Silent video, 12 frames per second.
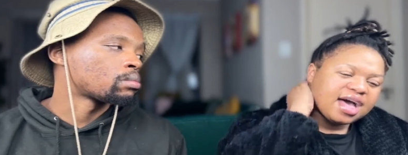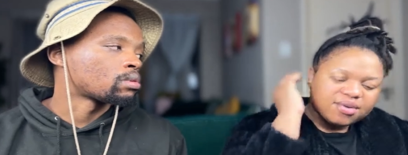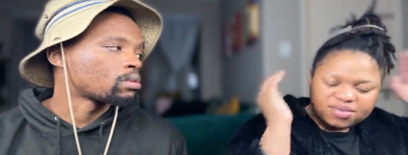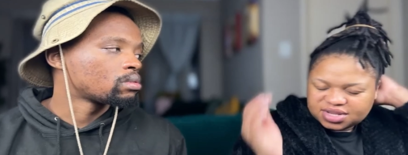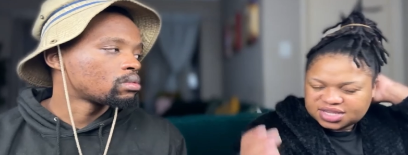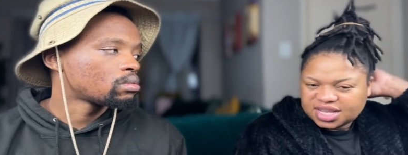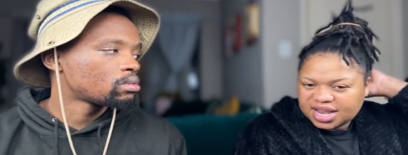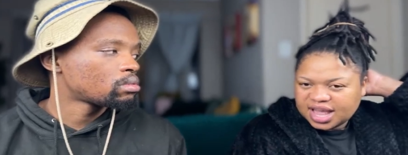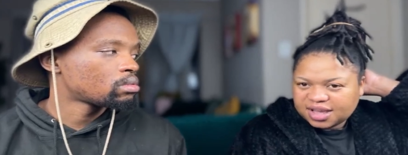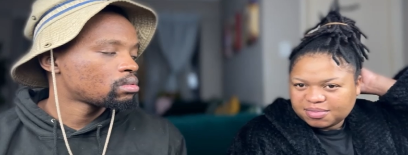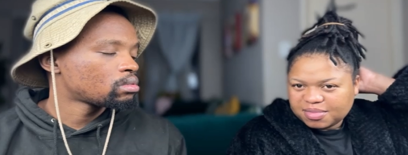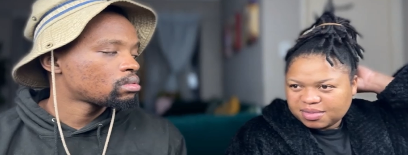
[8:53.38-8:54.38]
Speaker 1: would say
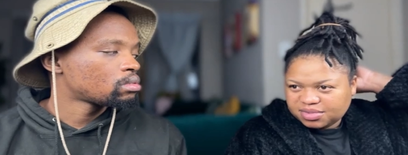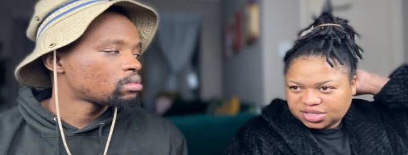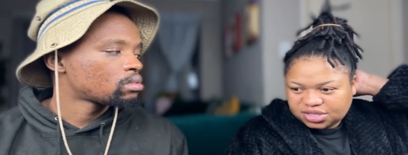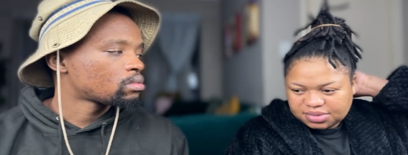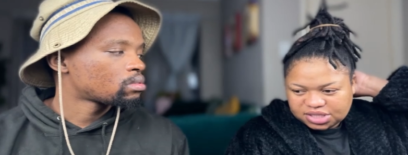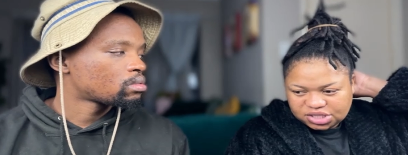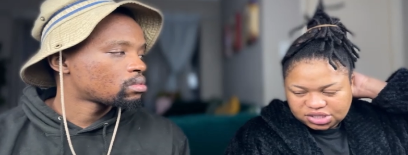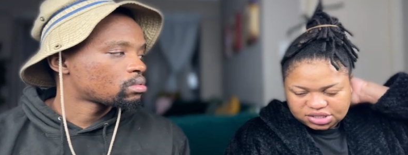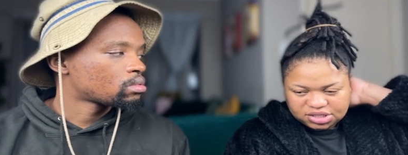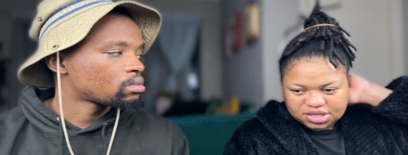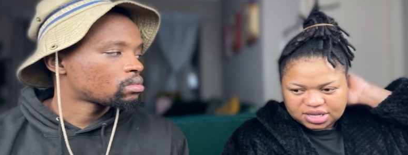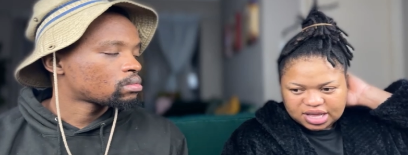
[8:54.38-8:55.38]
like maybe she must just
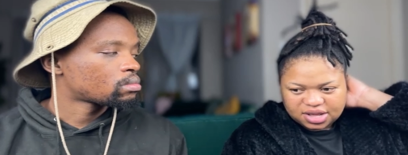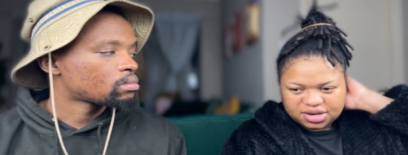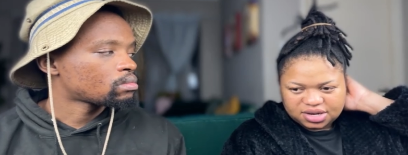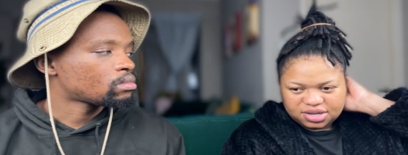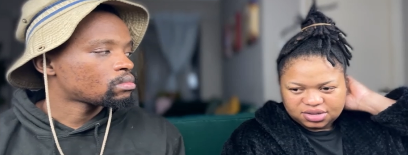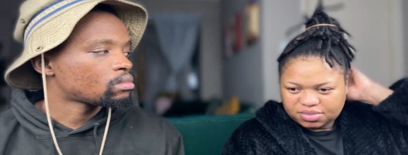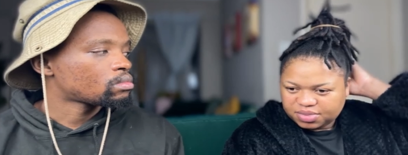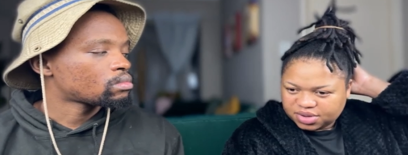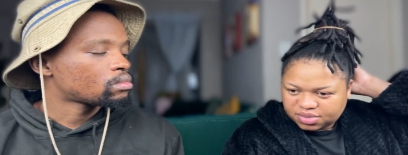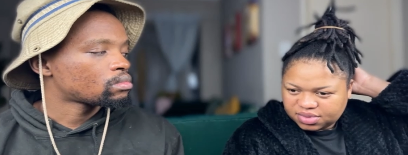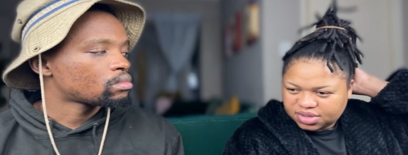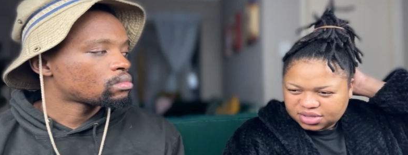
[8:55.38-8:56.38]
chill out a little
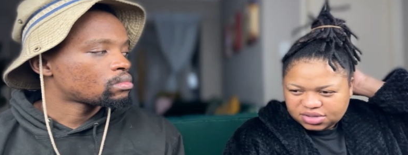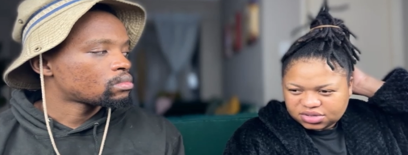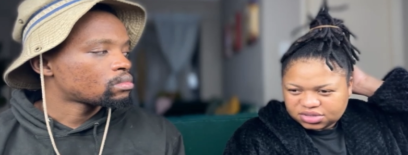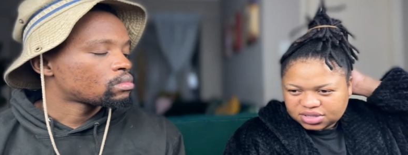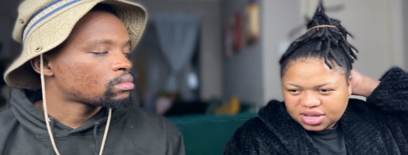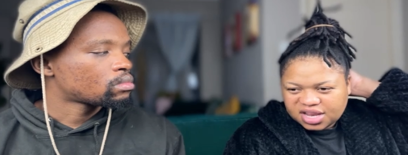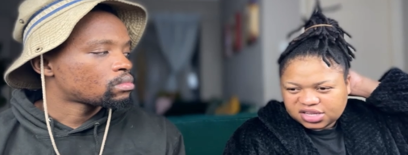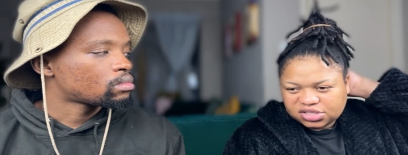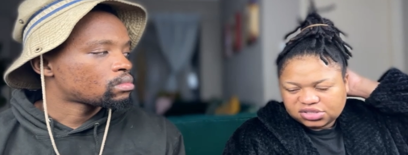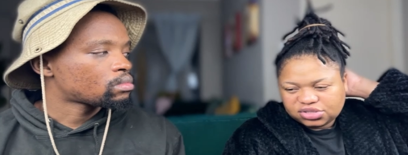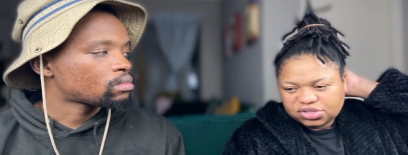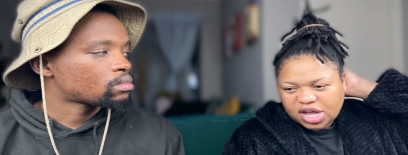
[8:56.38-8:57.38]
bit with it, cause and
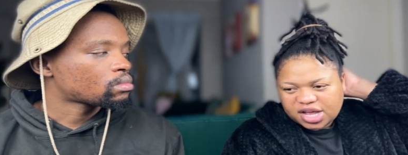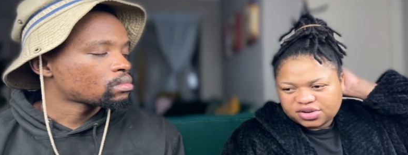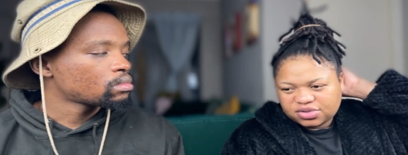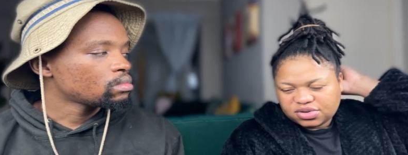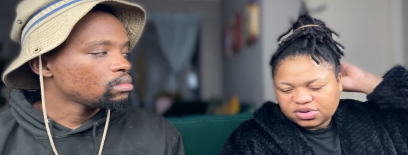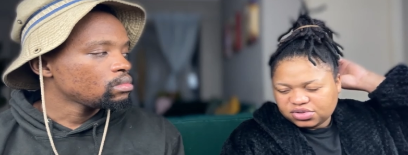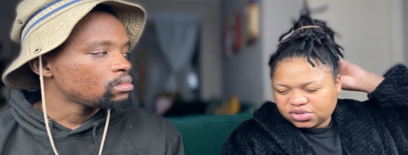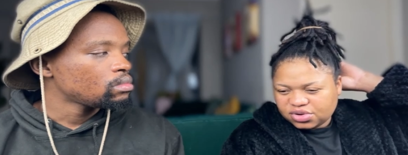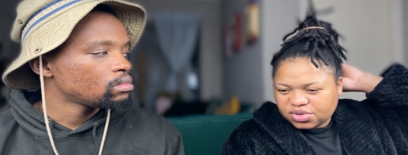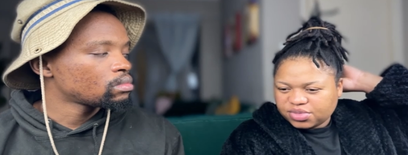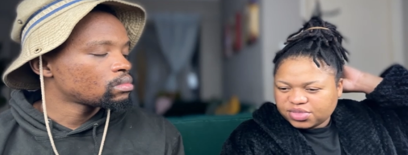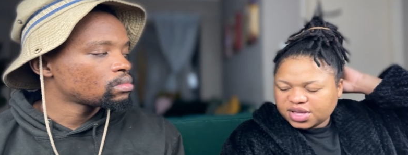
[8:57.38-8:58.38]
just try and you
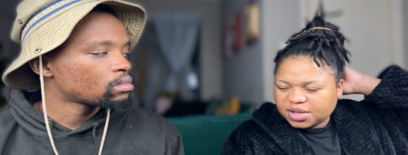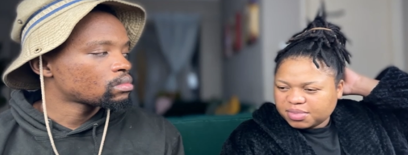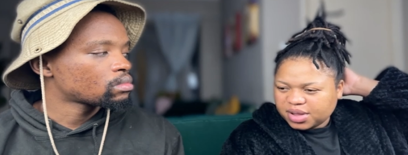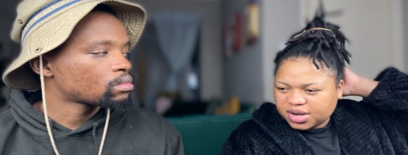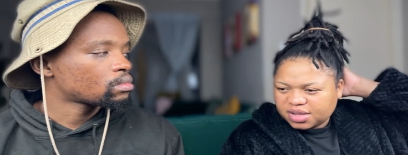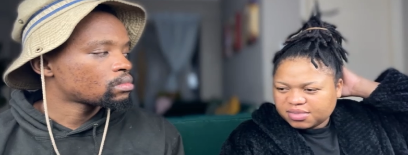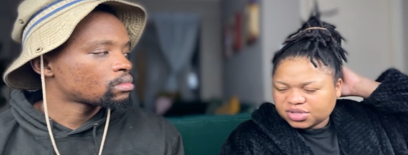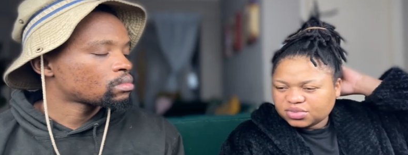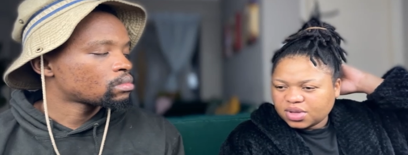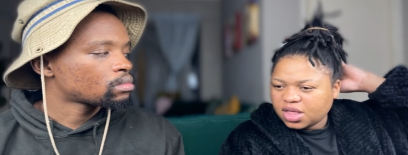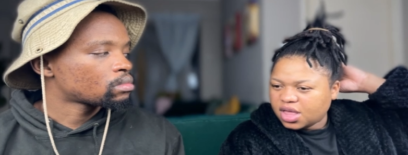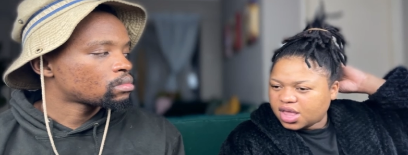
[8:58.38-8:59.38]
know think about him as
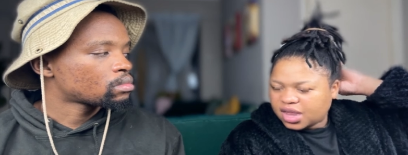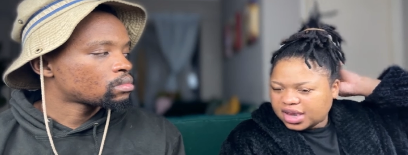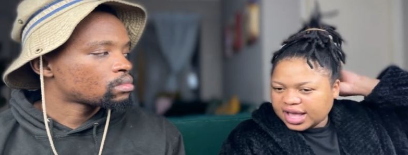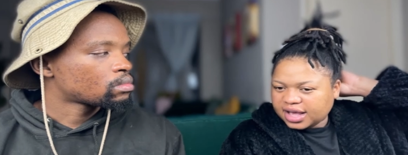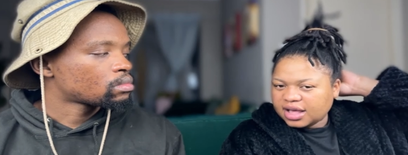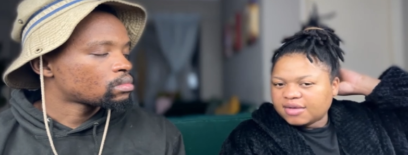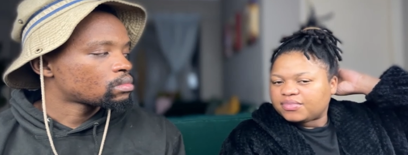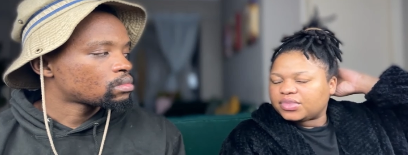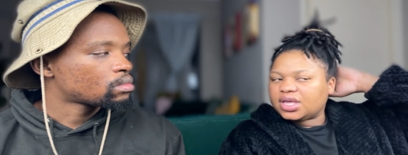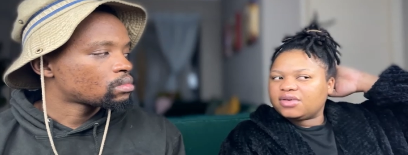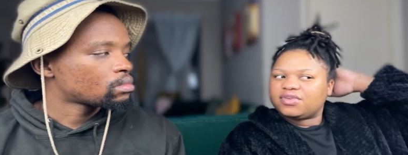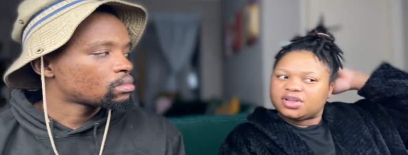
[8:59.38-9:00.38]
well. Like
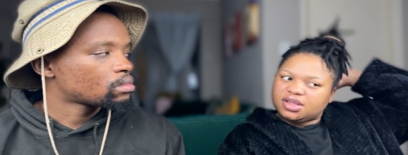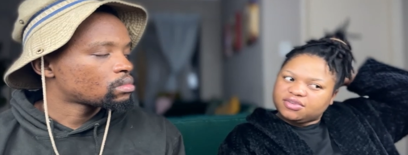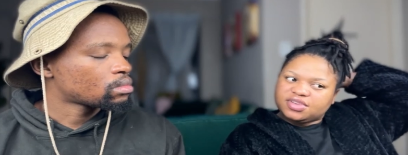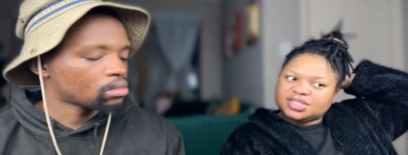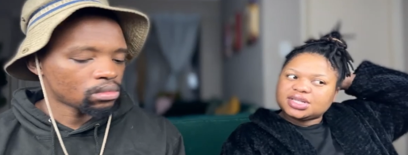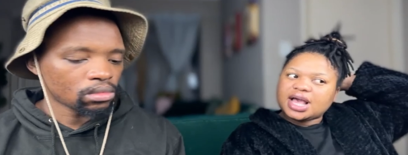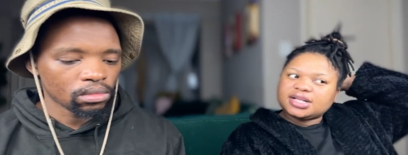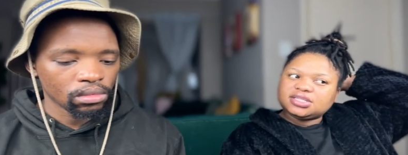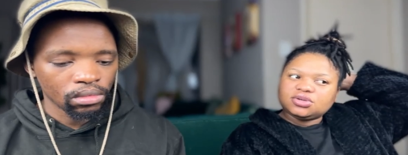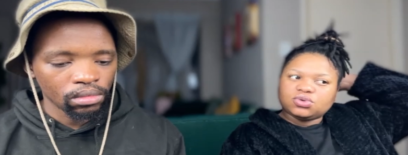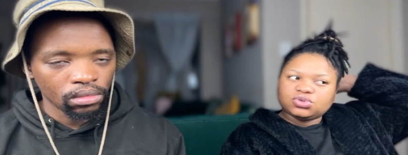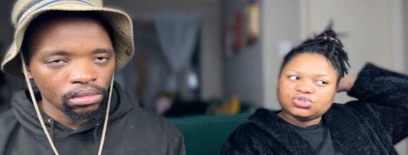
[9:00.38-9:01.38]
even if he's
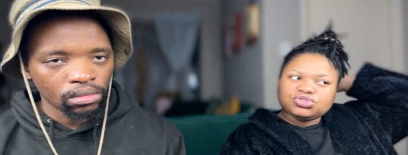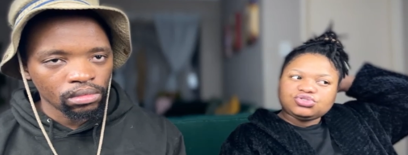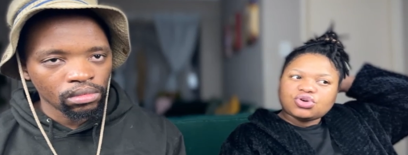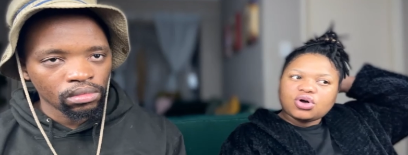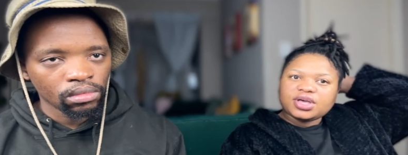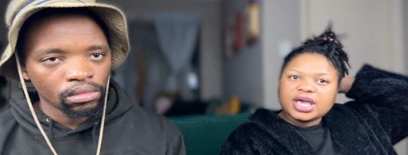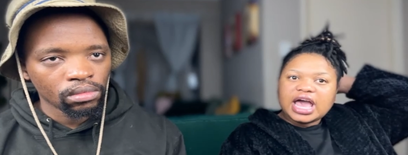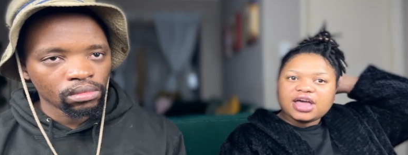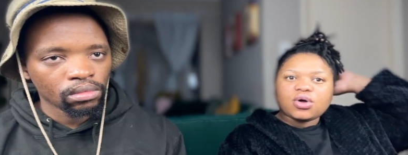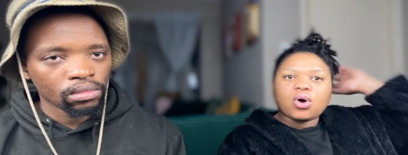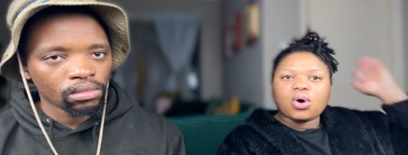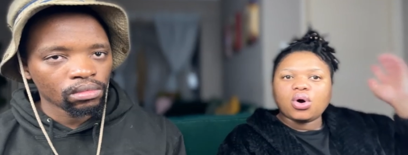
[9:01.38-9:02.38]
acting all strong at
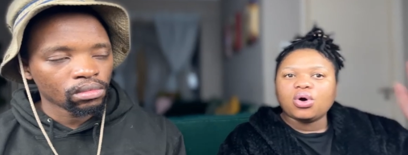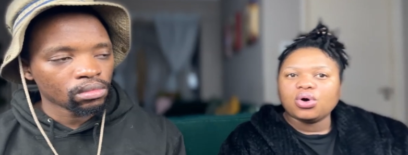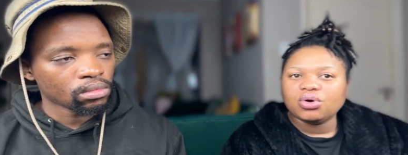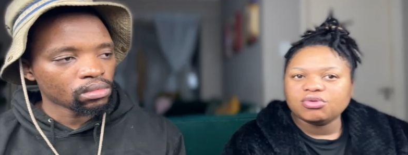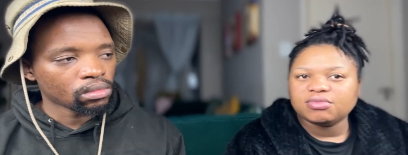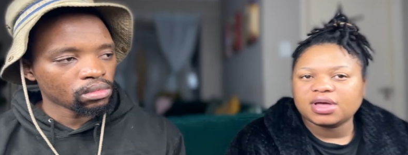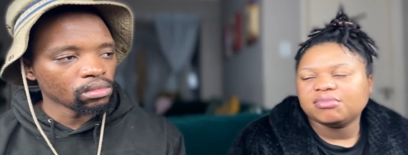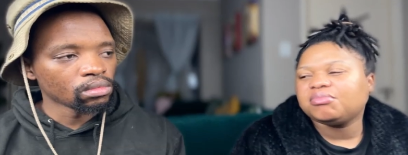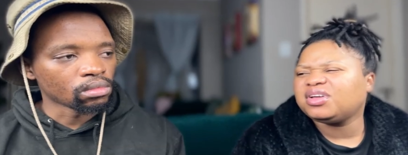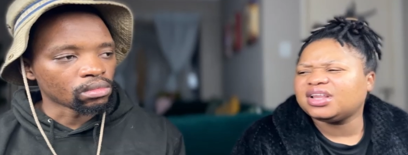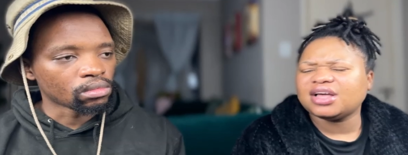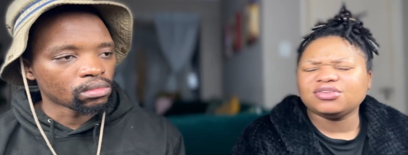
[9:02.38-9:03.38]
home and
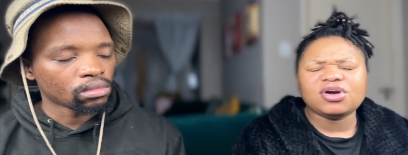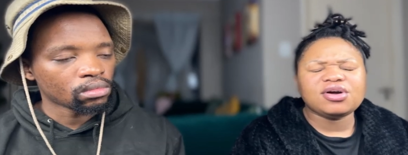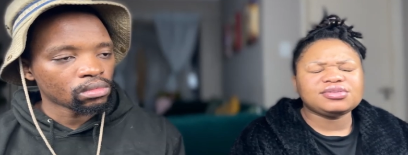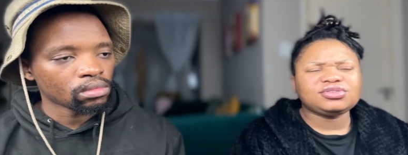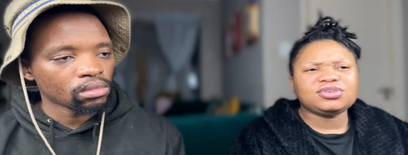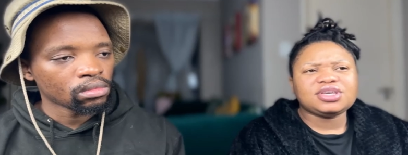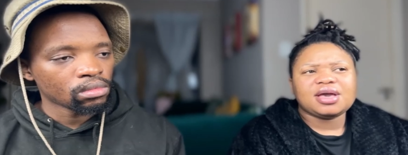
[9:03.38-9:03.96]
mm. know no, it's okay,